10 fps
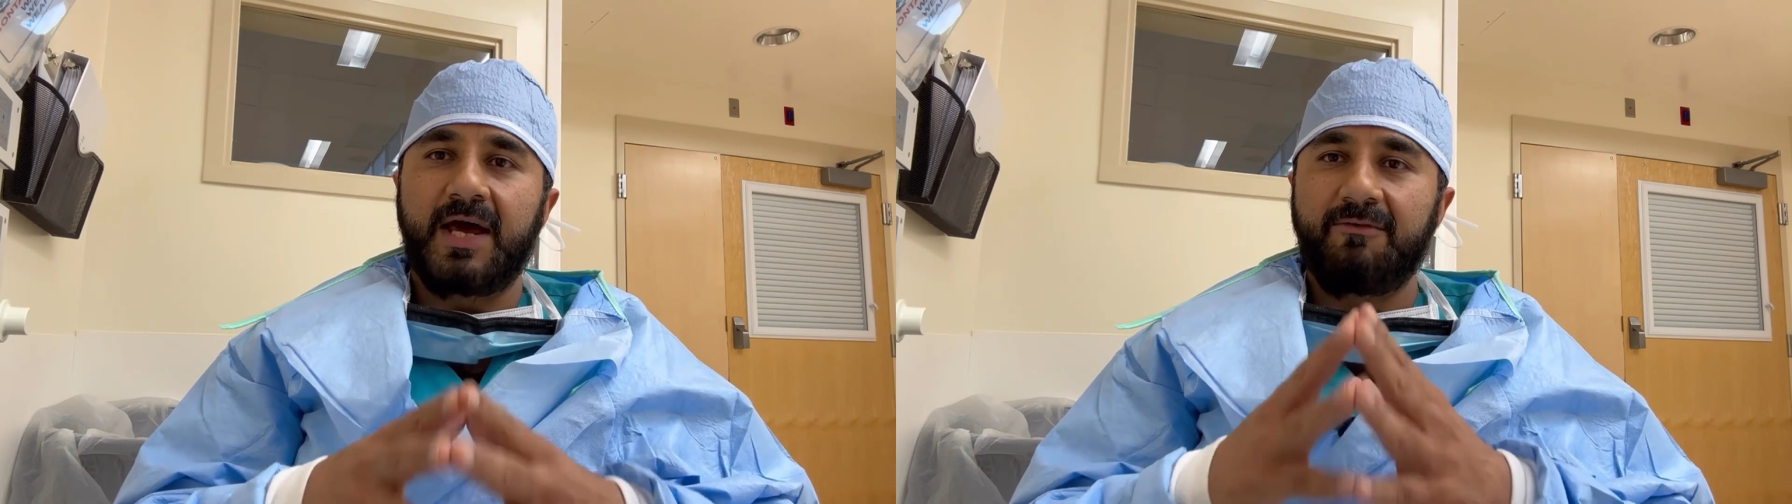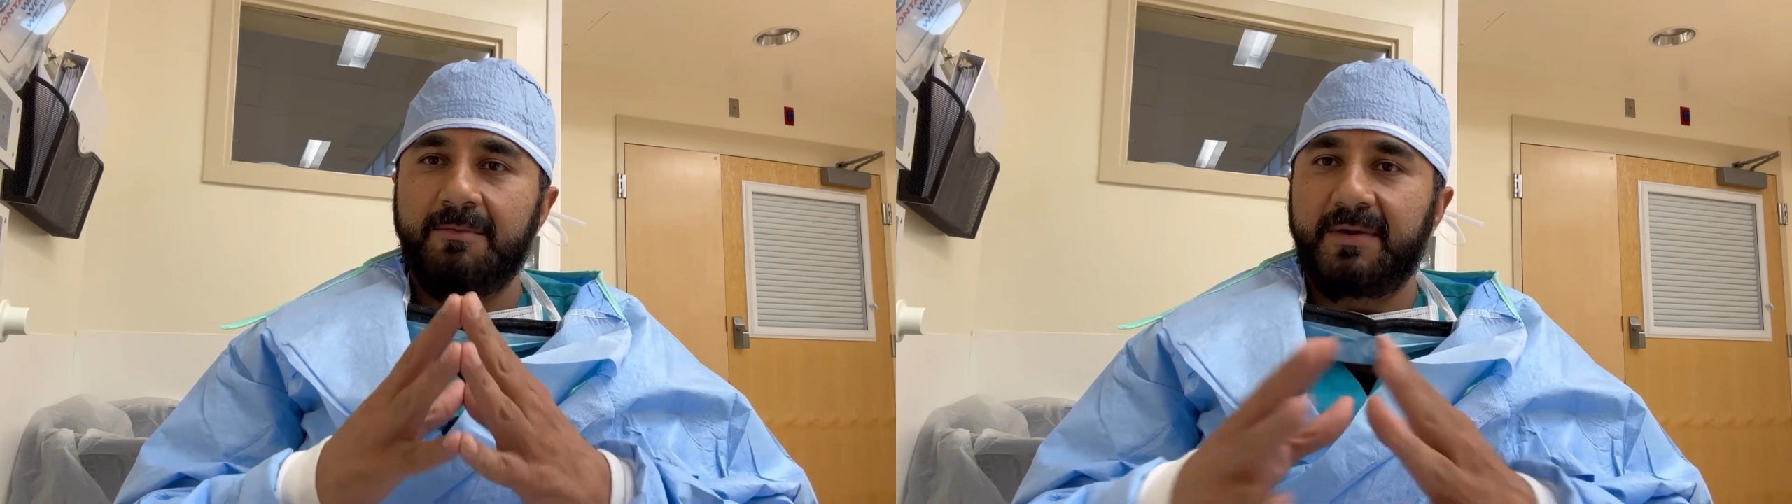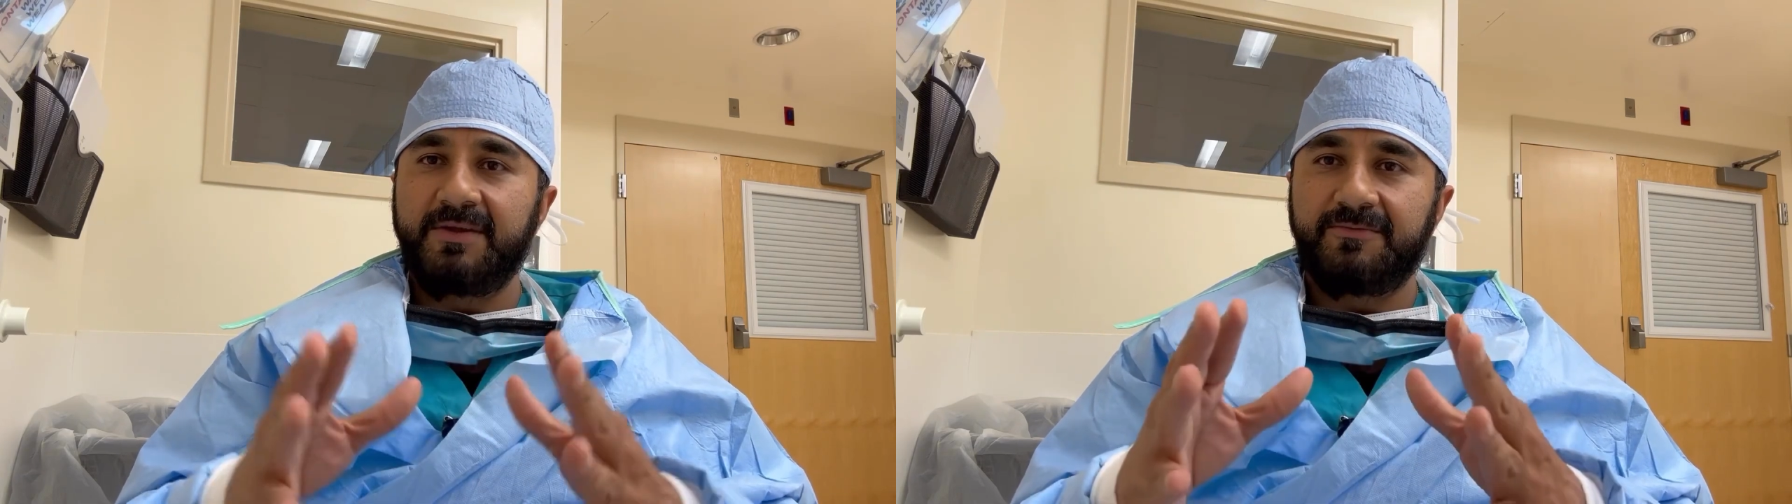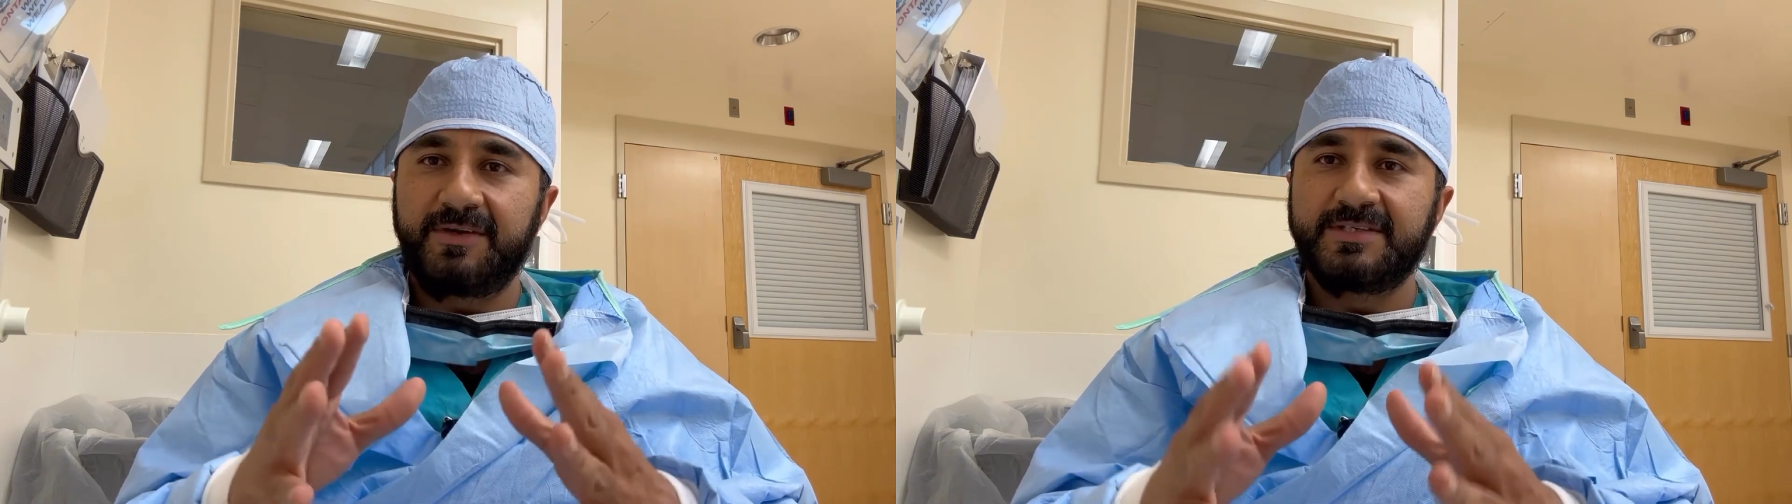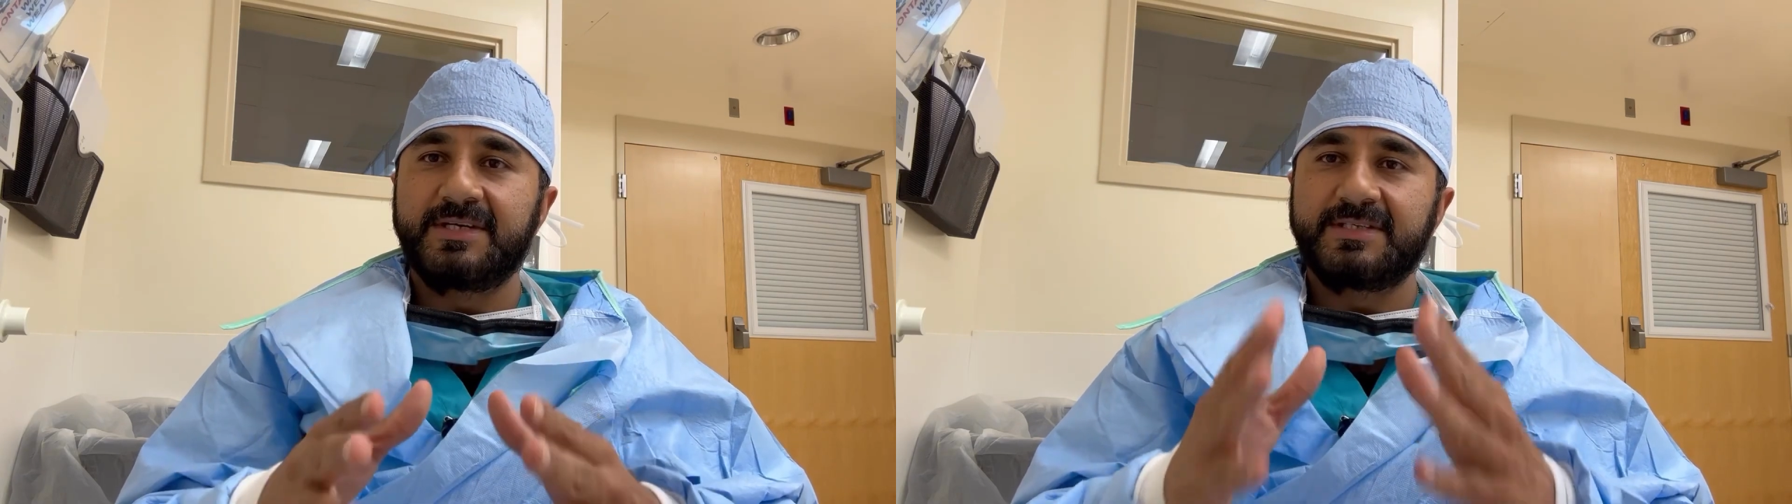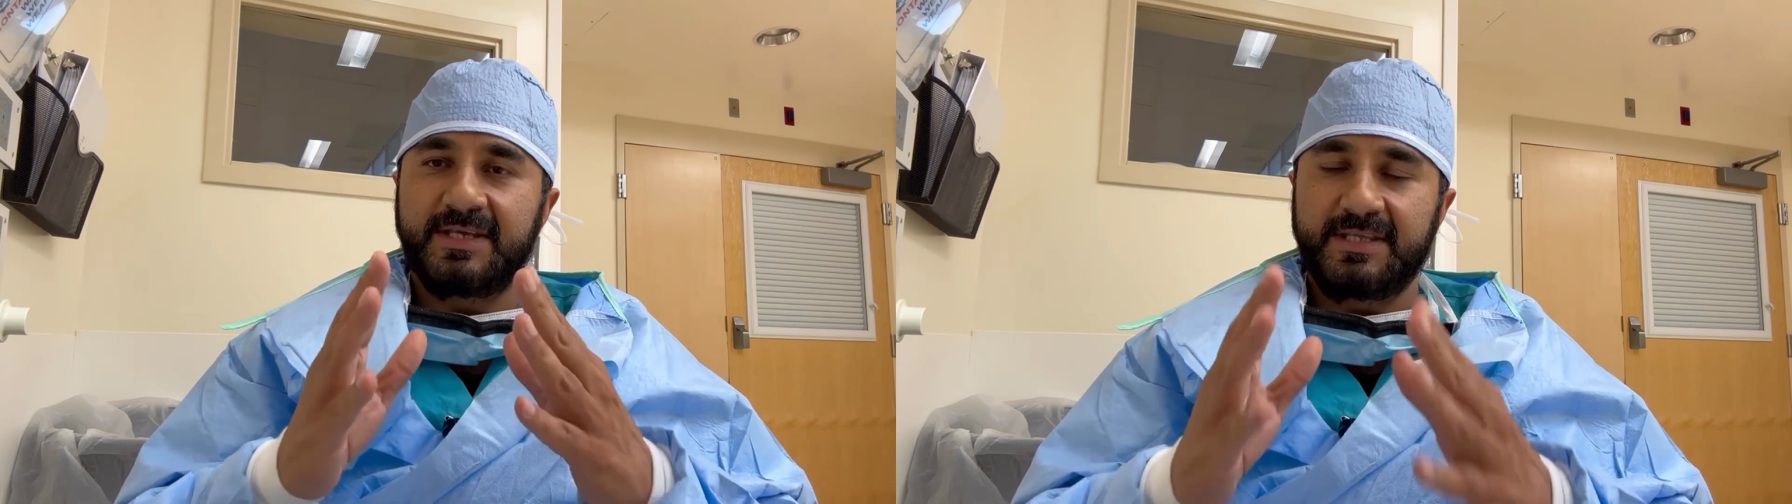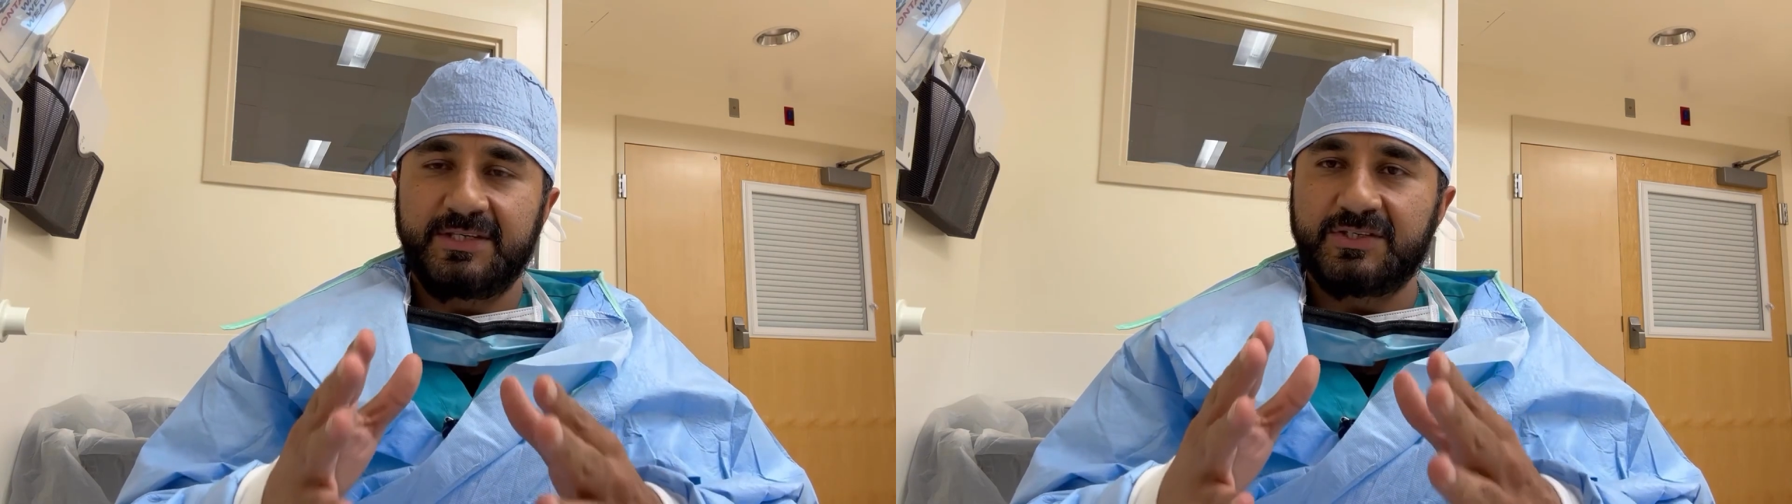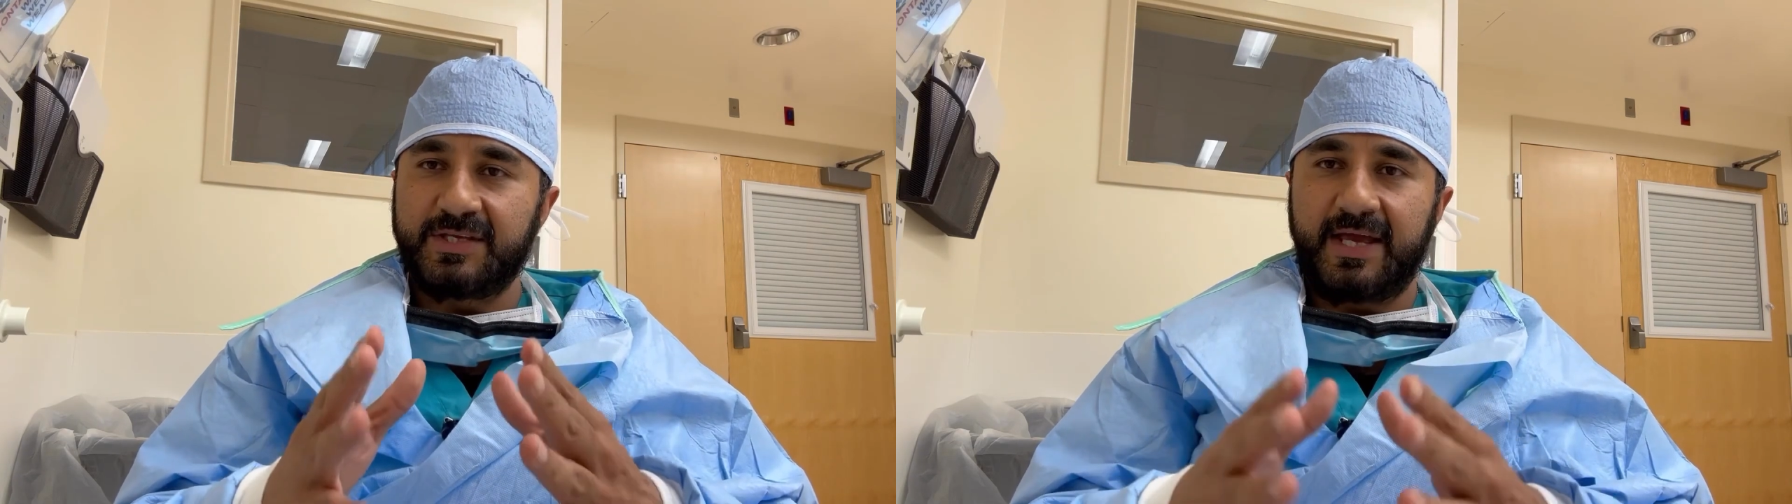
Everybody freezes and they just